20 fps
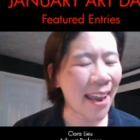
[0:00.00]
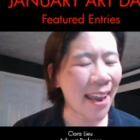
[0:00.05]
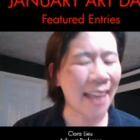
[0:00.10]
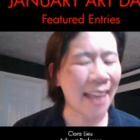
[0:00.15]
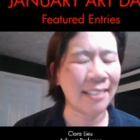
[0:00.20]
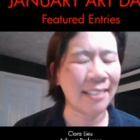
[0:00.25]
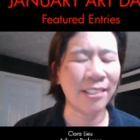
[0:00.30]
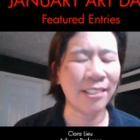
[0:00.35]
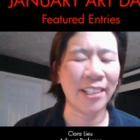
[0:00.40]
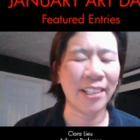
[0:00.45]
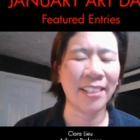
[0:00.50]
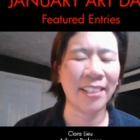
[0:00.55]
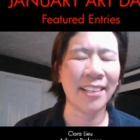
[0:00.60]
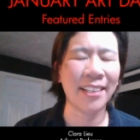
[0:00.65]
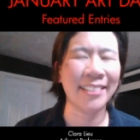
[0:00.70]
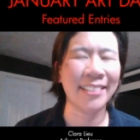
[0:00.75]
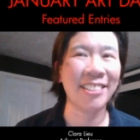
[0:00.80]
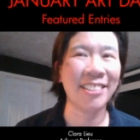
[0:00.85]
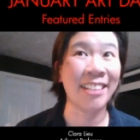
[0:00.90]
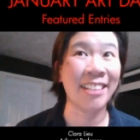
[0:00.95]
And Claire
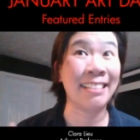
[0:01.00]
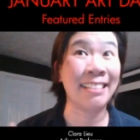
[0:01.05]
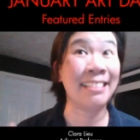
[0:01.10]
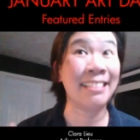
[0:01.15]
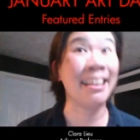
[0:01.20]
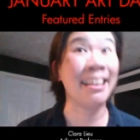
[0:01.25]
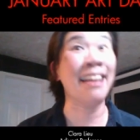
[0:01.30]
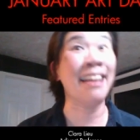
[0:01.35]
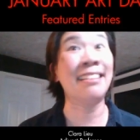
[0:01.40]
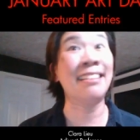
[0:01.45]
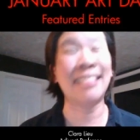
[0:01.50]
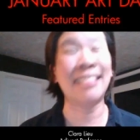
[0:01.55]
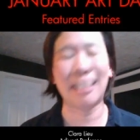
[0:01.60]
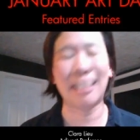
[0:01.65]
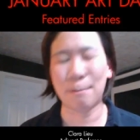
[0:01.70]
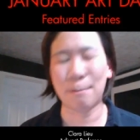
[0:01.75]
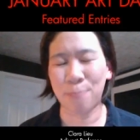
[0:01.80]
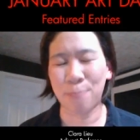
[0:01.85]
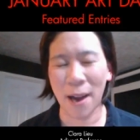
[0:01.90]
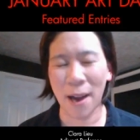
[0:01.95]
got a
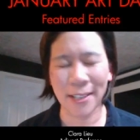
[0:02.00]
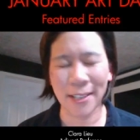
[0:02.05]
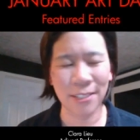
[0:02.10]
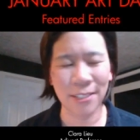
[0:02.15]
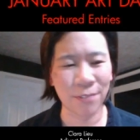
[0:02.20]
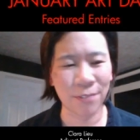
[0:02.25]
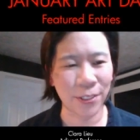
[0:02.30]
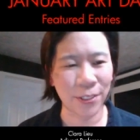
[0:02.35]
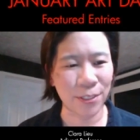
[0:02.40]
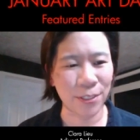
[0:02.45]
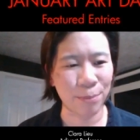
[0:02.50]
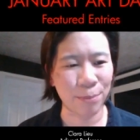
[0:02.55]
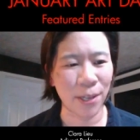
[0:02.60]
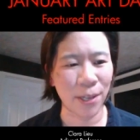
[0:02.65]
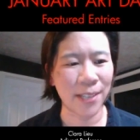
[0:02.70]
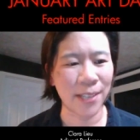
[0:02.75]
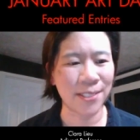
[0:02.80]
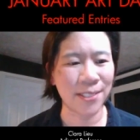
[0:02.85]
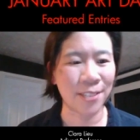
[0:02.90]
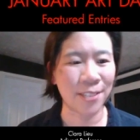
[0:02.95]
gigantic box of art
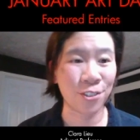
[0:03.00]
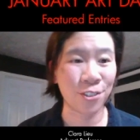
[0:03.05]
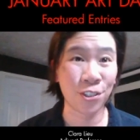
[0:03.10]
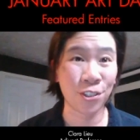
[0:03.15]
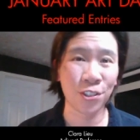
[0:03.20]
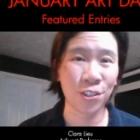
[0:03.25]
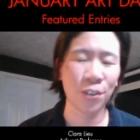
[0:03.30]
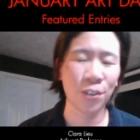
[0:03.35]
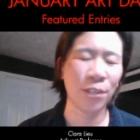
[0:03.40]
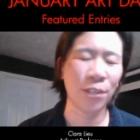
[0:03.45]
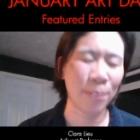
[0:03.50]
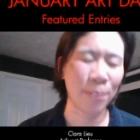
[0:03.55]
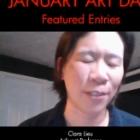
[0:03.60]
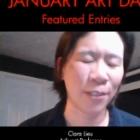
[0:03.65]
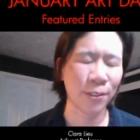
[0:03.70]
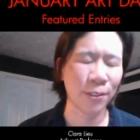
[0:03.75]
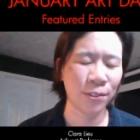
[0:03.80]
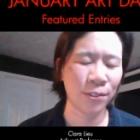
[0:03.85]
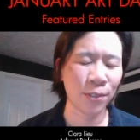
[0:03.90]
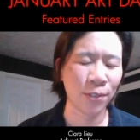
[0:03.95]
supplies that showed up at
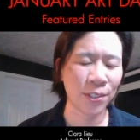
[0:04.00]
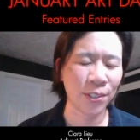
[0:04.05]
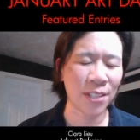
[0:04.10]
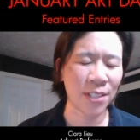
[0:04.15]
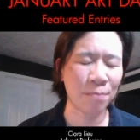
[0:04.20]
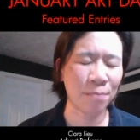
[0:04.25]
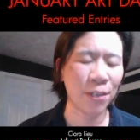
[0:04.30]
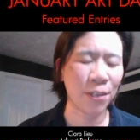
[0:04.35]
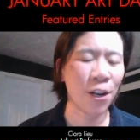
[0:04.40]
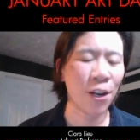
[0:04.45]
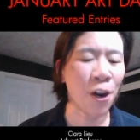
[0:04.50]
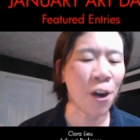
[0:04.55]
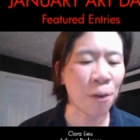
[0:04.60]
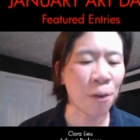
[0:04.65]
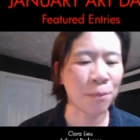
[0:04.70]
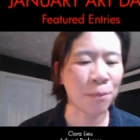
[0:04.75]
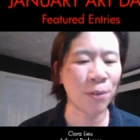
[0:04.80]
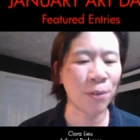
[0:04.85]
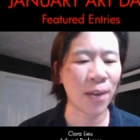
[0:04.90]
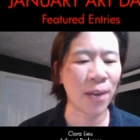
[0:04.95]
her doorstep. We
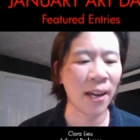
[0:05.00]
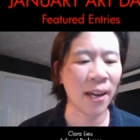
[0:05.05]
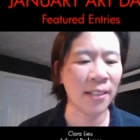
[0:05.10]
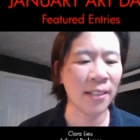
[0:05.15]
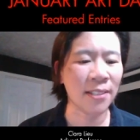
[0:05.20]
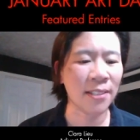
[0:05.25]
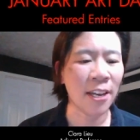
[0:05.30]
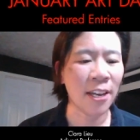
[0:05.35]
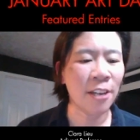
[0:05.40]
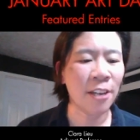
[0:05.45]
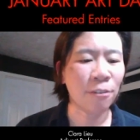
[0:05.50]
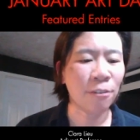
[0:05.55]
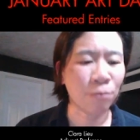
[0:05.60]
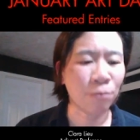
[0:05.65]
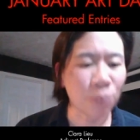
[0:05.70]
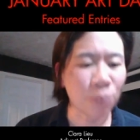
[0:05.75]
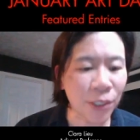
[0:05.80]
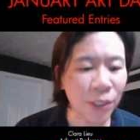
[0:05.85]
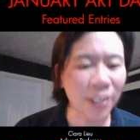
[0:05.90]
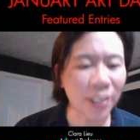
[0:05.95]
hope you guys
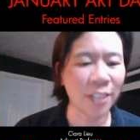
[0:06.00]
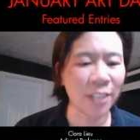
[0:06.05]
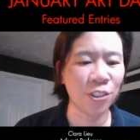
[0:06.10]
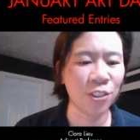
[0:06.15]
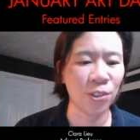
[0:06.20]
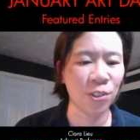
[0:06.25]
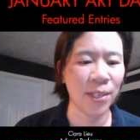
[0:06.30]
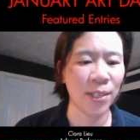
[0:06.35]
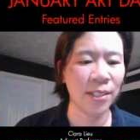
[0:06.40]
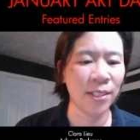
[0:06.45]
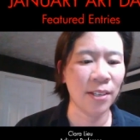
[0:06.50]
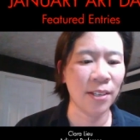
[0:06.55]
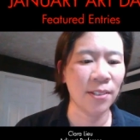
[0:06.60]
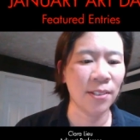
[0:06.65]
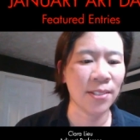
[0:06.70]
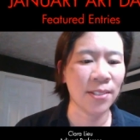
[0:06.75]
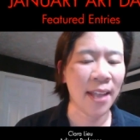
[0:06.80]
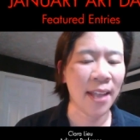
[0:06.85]
really enjoy those.